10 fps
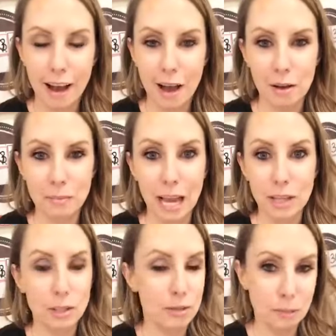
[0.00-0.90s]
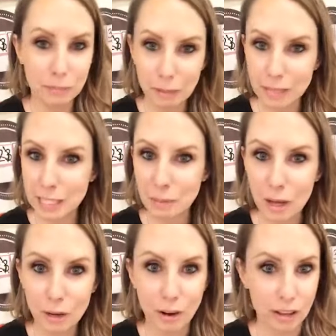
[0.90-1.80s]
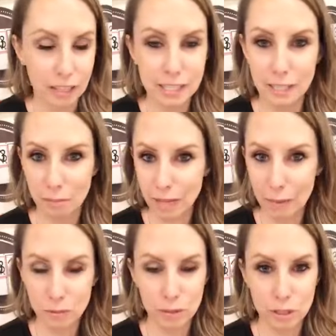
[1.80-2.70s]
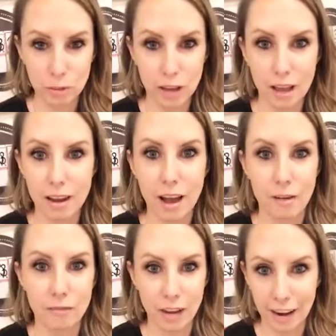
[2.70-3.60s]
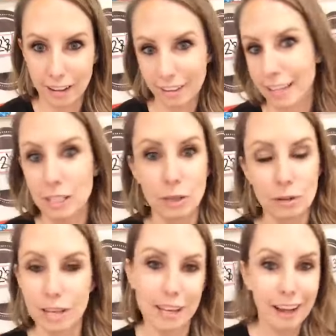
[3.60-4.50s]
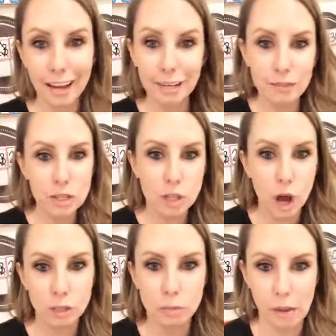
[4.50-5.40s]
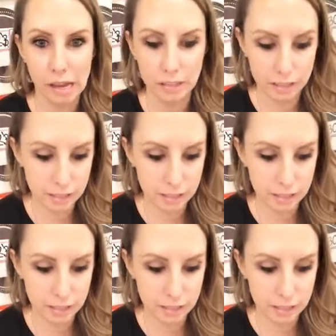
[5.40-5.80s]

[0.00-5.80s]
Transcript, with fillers: Um, yeah, so sometimes I spell it correctly, sometimes we do it um, phonetically. So it, it, kind of just all depends.